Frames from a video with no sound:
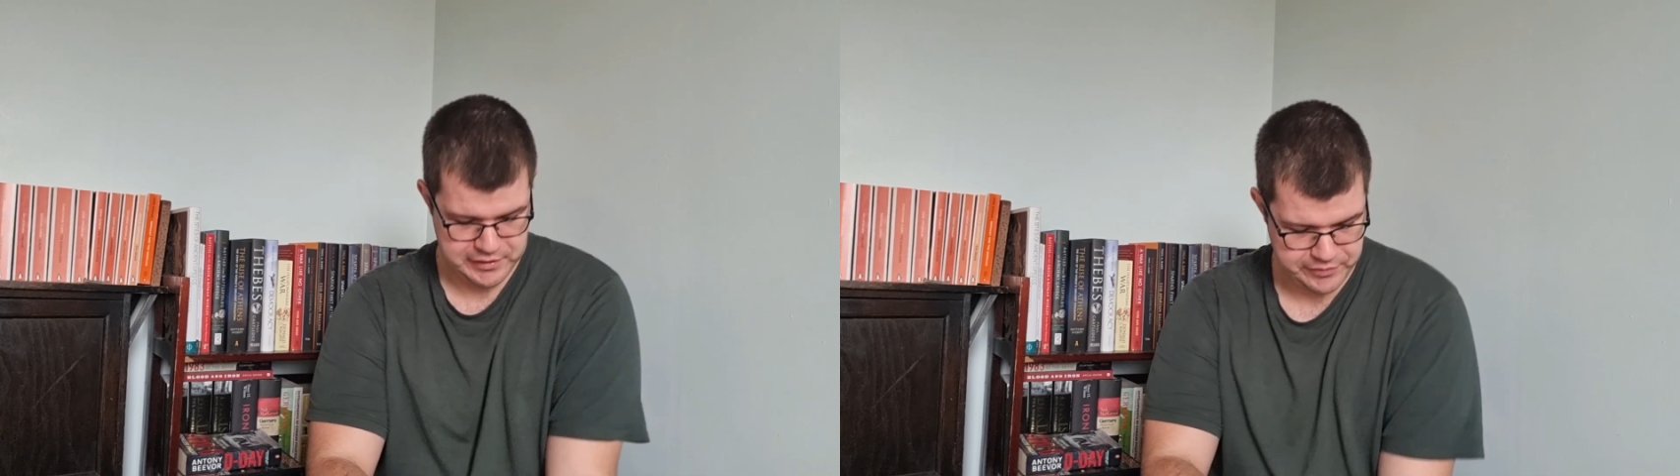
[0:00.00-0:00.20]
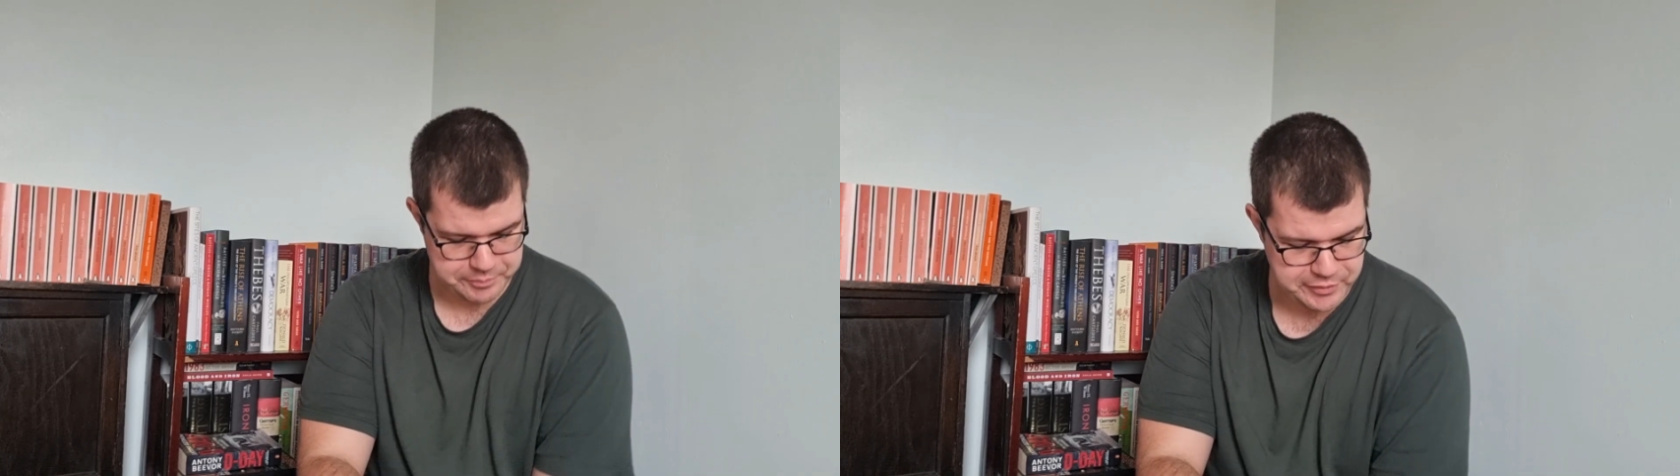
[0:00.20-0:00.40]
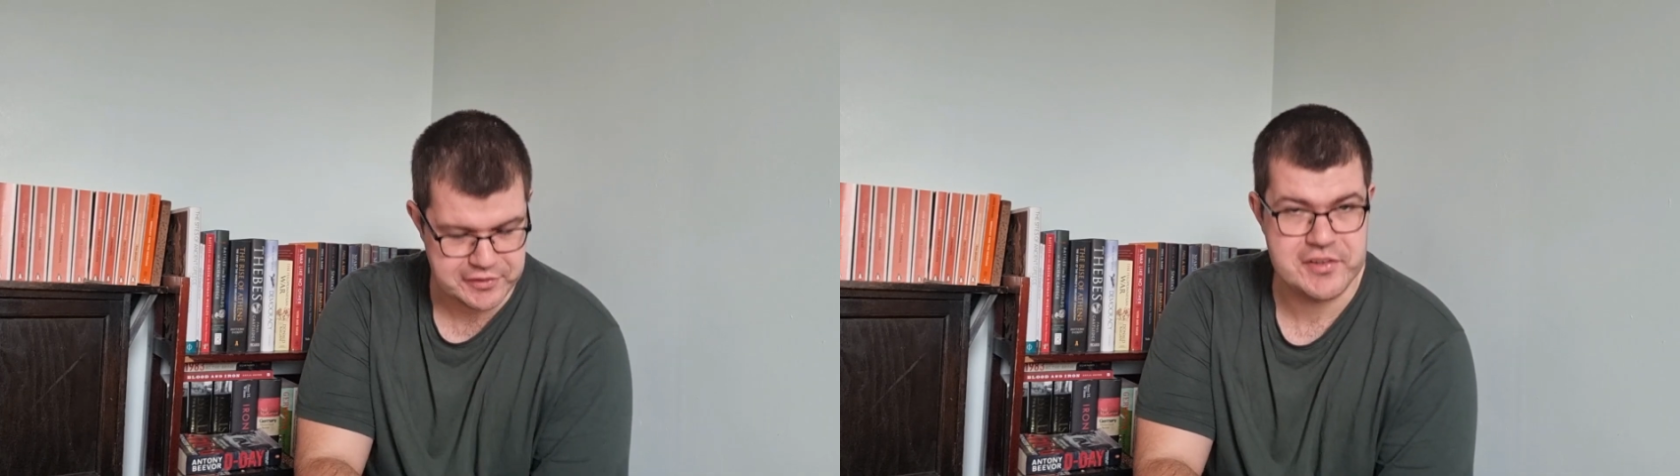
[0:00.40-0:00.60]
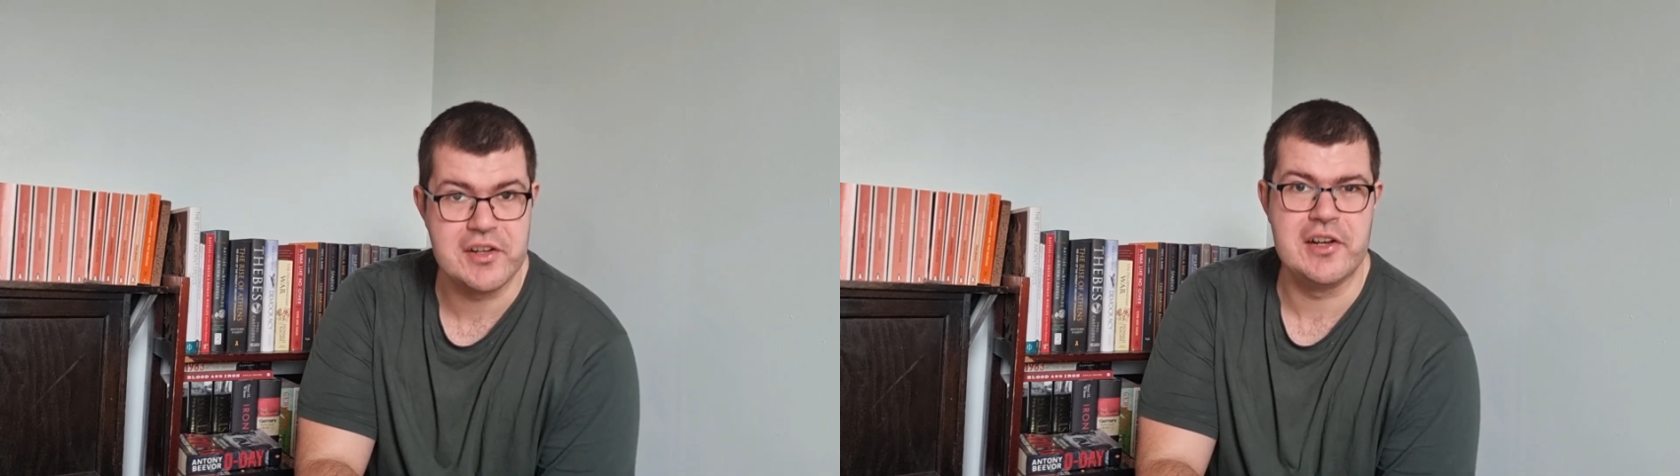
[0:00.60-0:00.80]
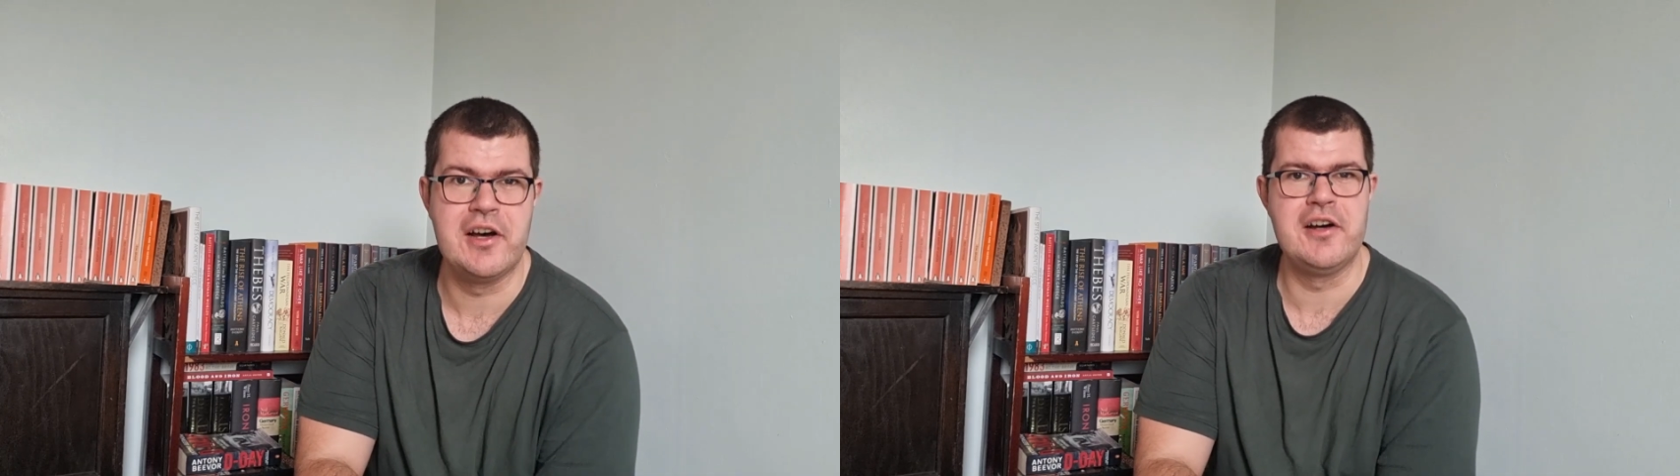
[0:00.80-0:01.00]
The book's
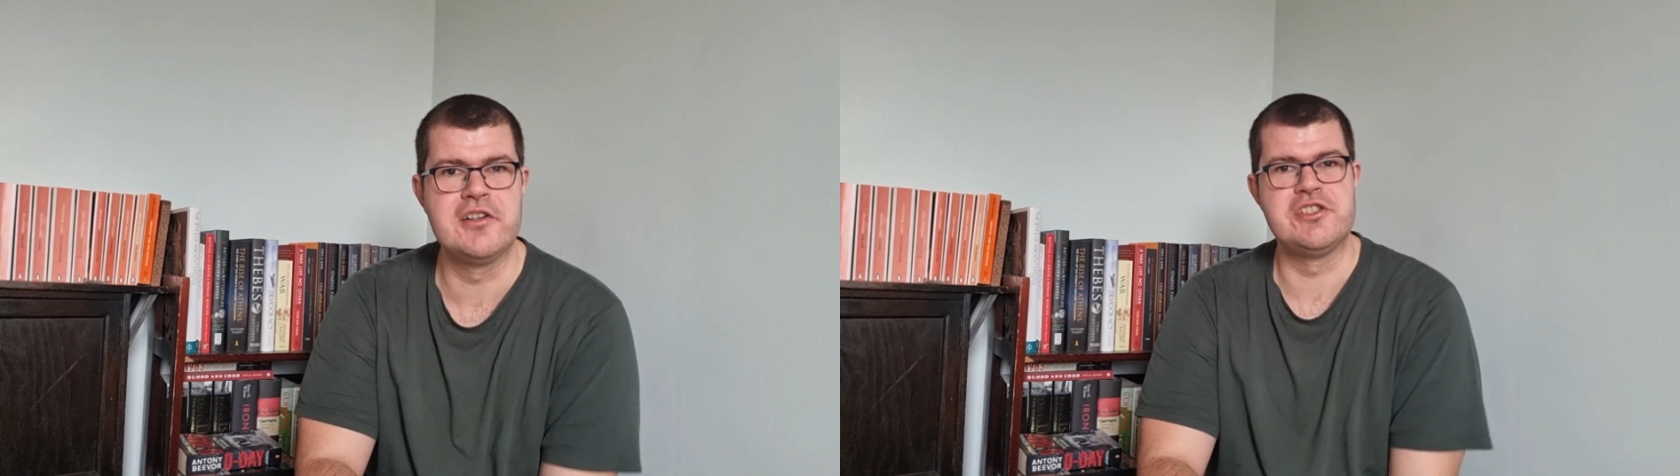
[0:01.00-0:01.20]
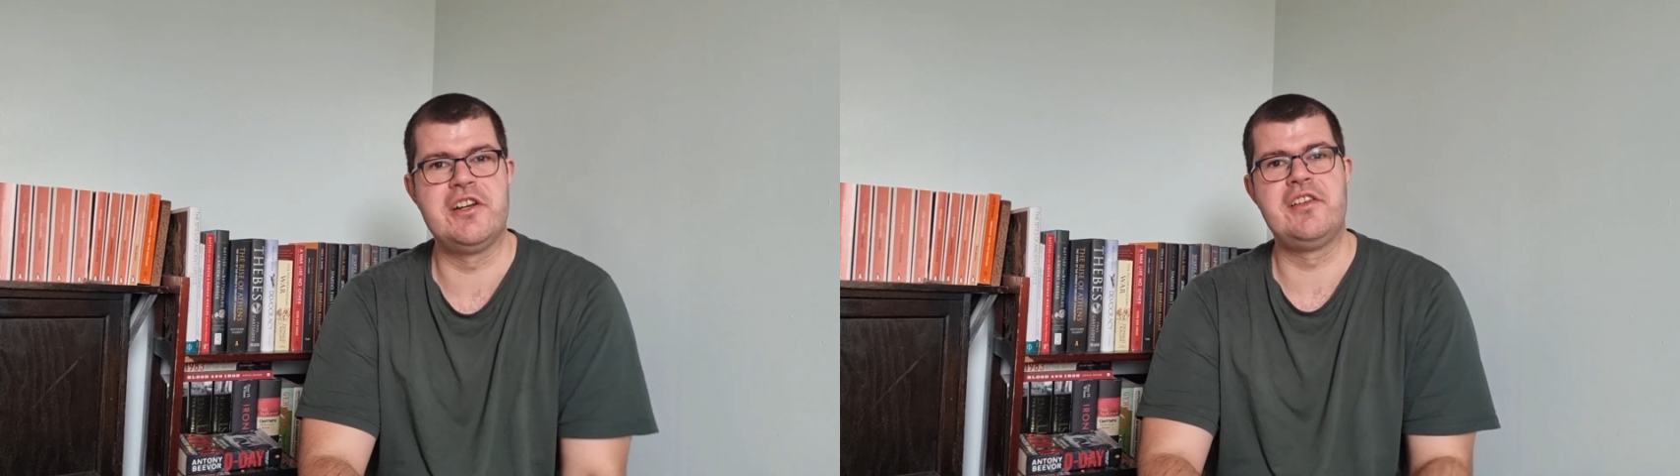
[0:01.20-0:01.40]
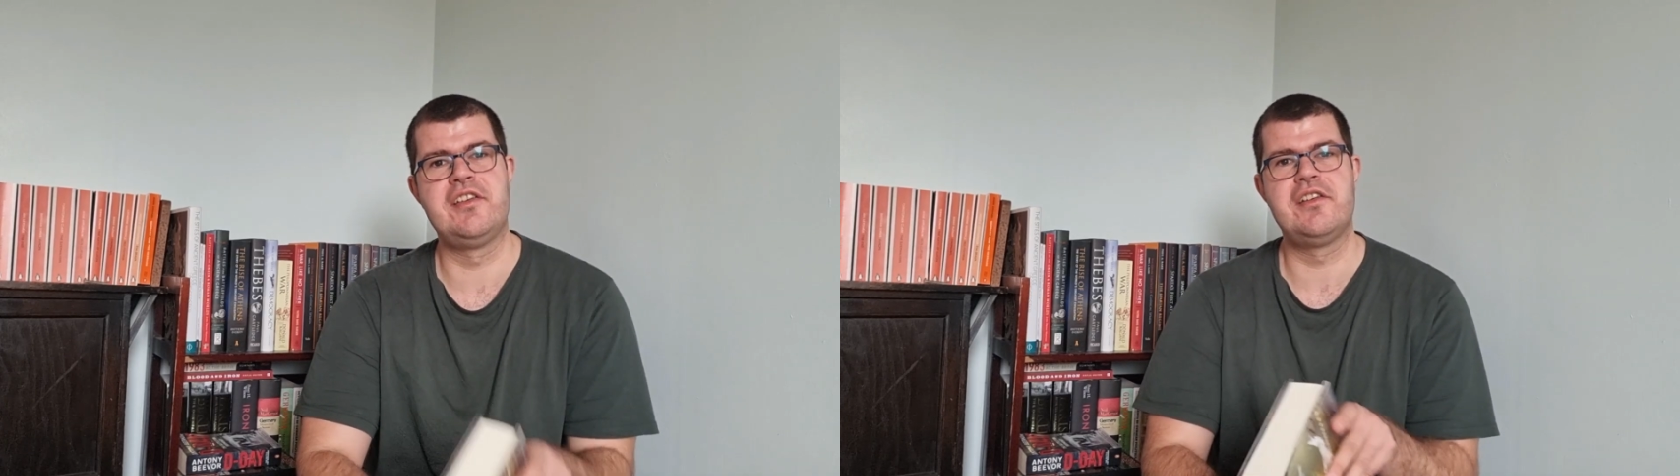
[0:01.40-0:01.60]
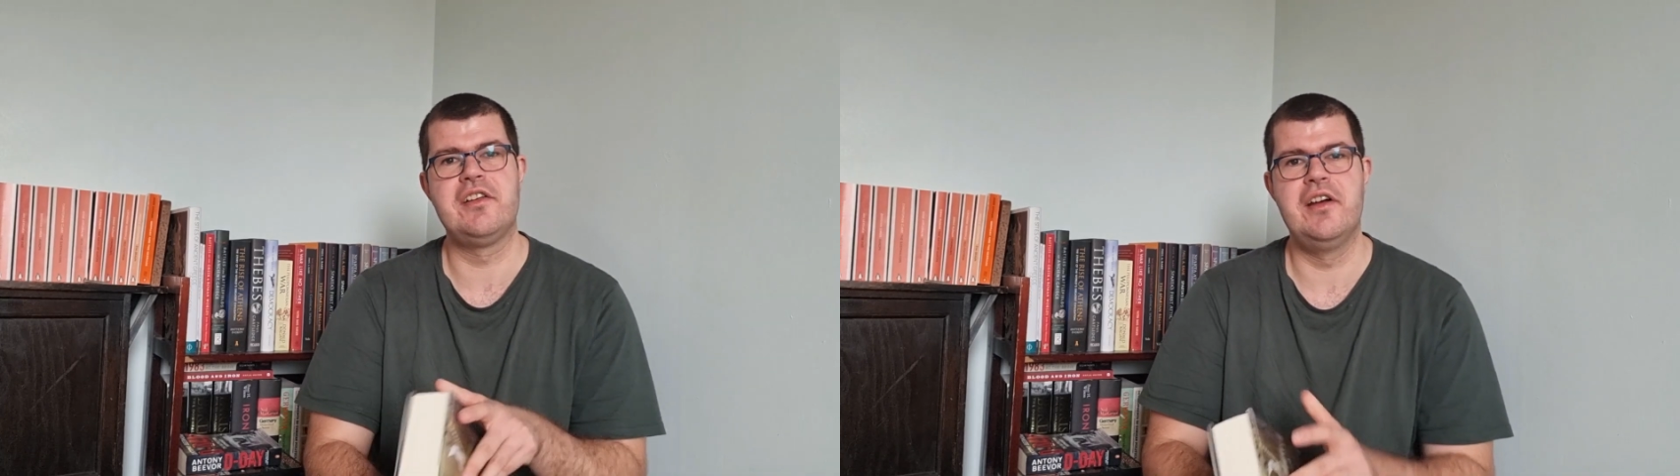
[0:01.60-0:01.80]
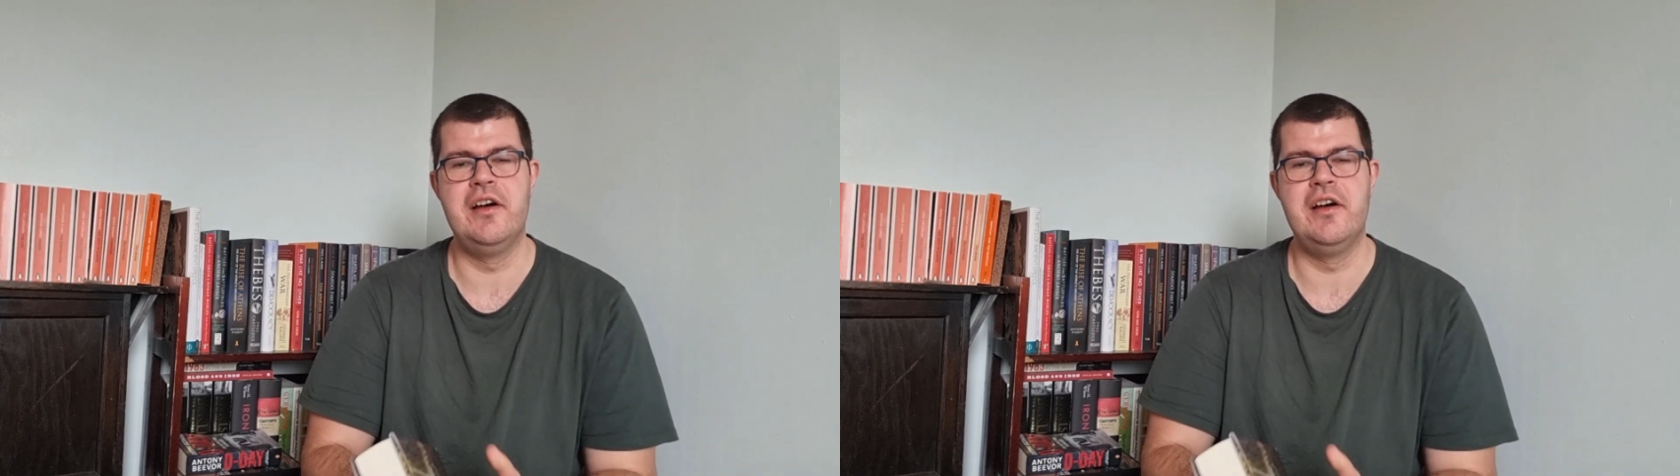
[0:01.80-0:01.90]
the largest